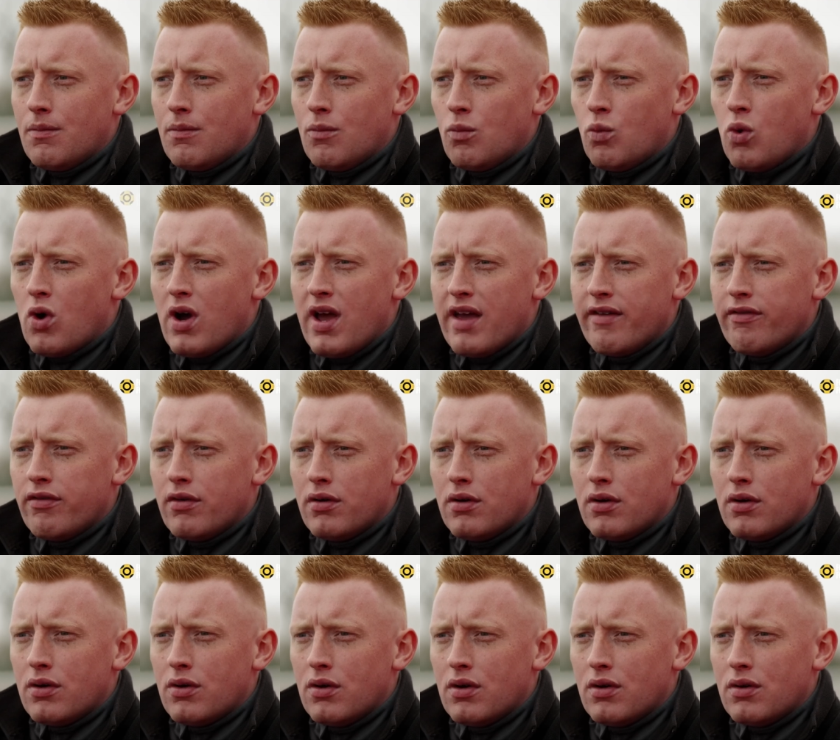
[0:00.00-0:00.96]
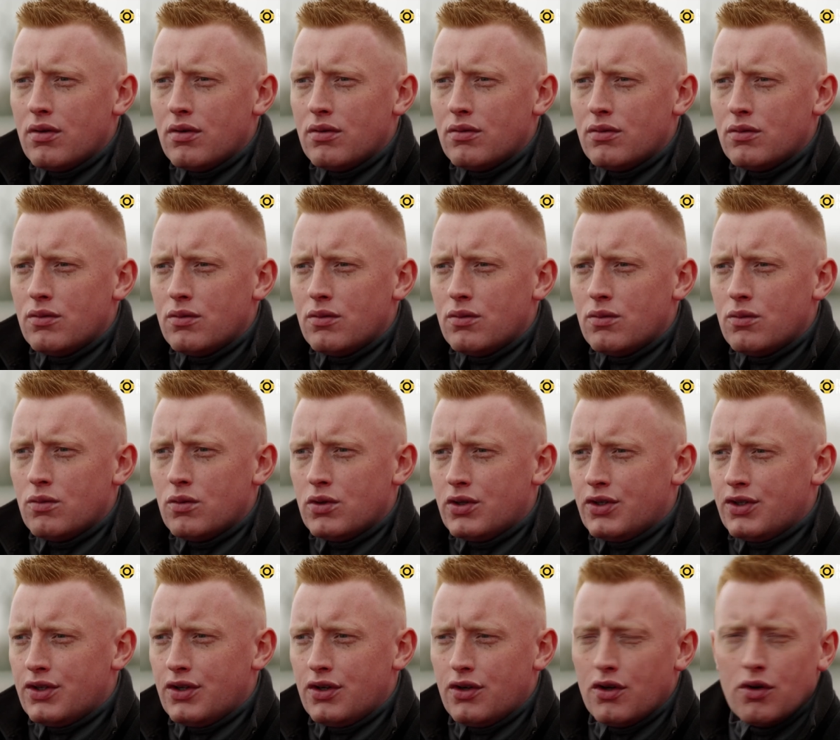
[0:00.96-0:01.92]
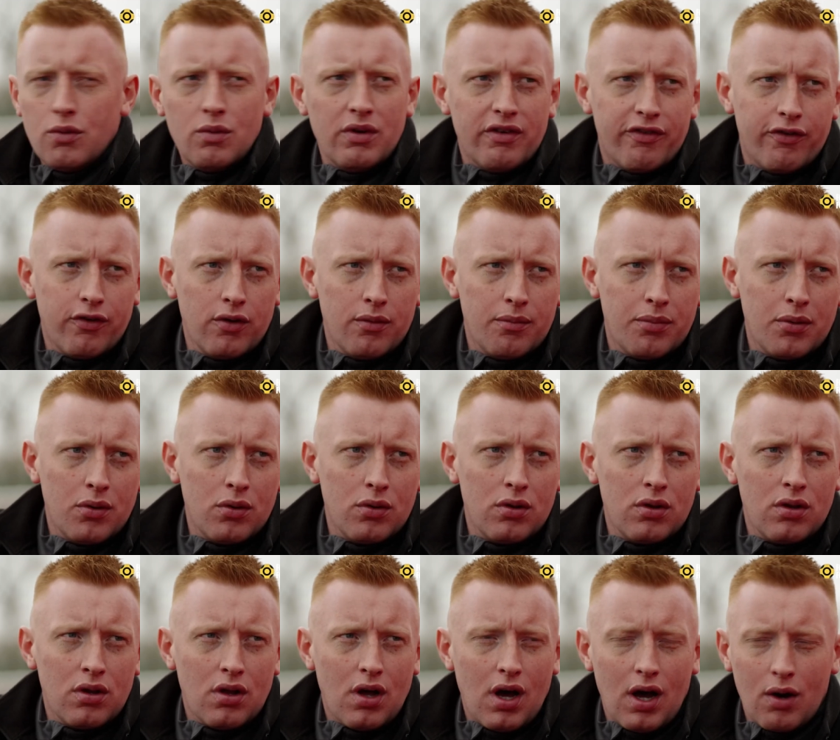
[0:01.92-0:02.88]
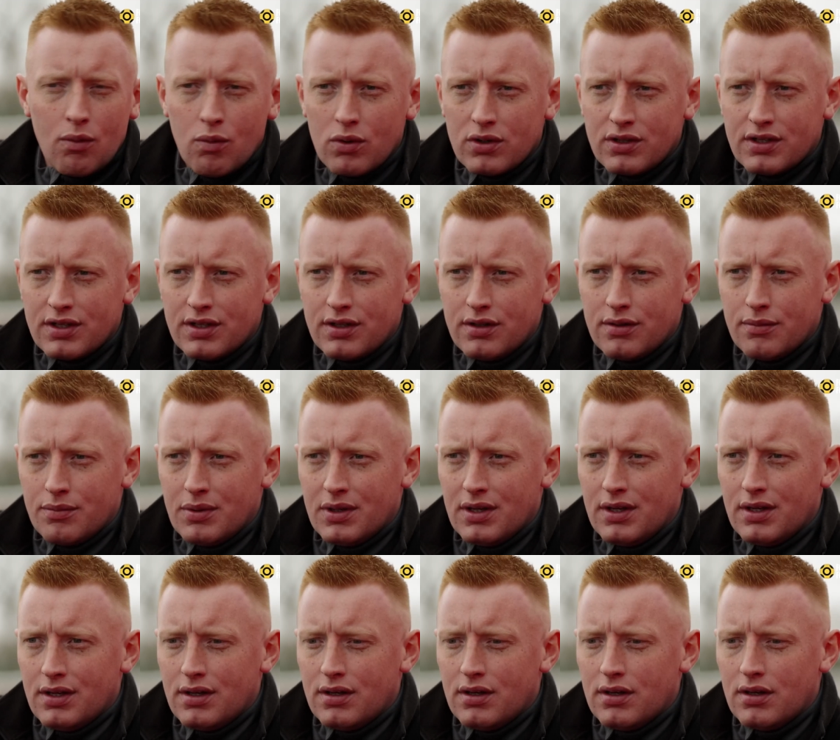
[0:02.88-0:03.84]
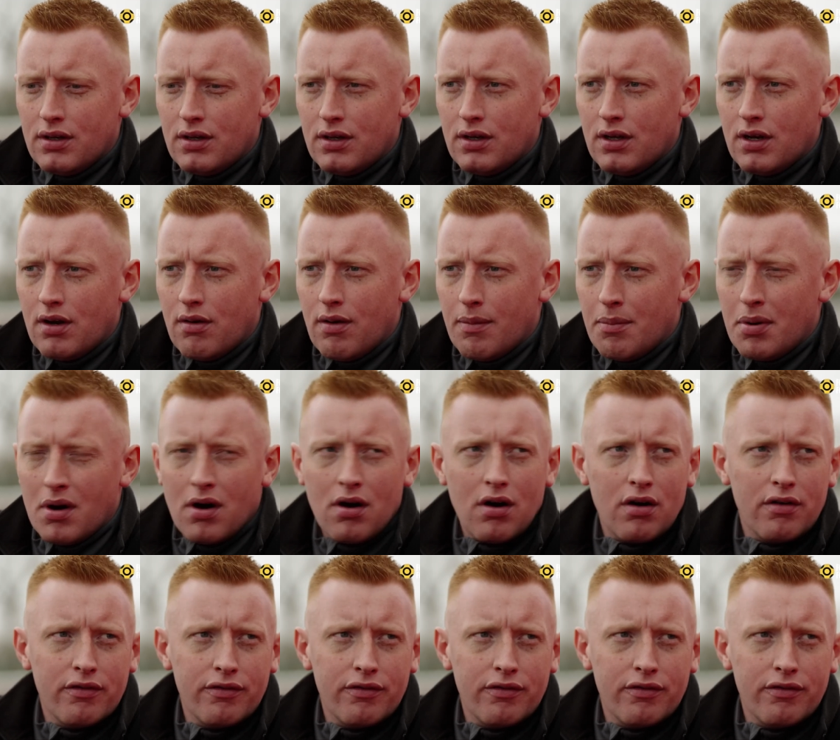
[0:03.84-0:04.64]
whatever was to do with football, I wanted to be, you know, a part